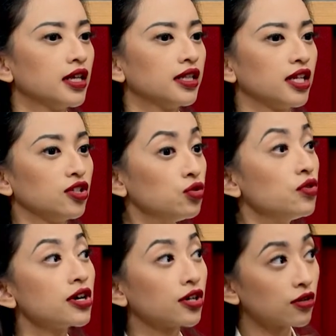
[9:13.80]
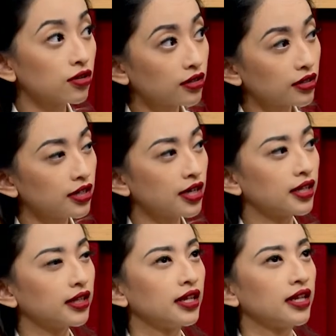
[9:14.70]
that you are good, that
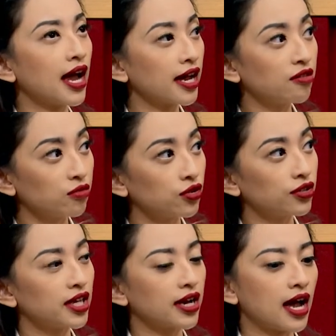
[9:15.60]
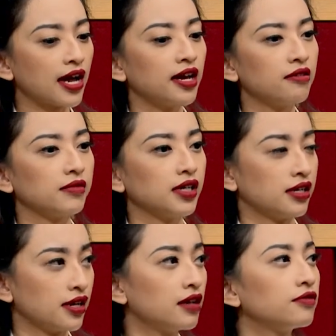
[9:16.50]
that I am good, that I am
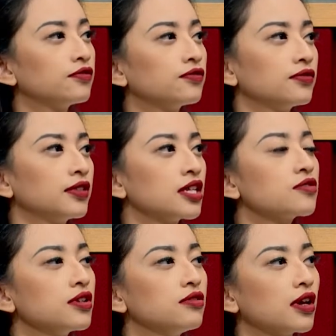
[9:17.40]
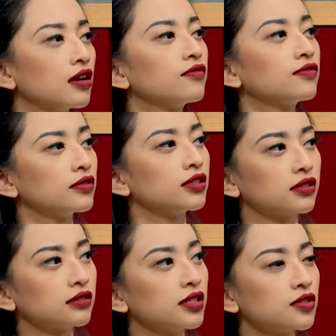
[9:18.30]
enough. That's when you have.
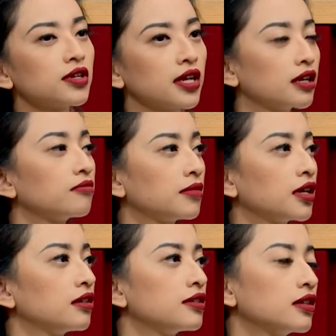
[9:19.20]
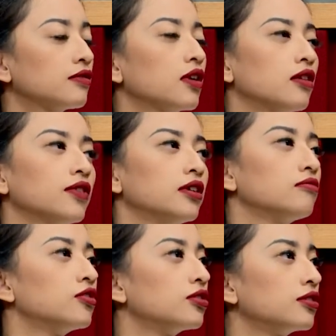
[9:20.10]
Uh, that's when I get my self-confidence
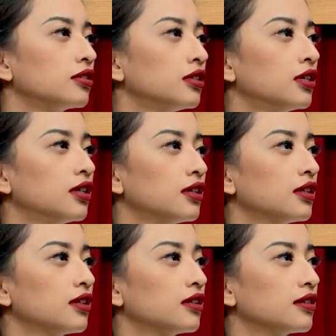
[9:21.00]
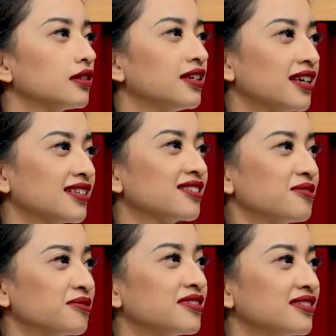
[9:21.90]
more. Oh yeah. Yes, so,
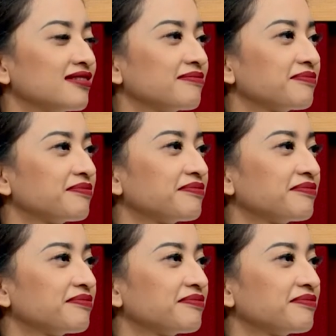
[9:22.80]
during you know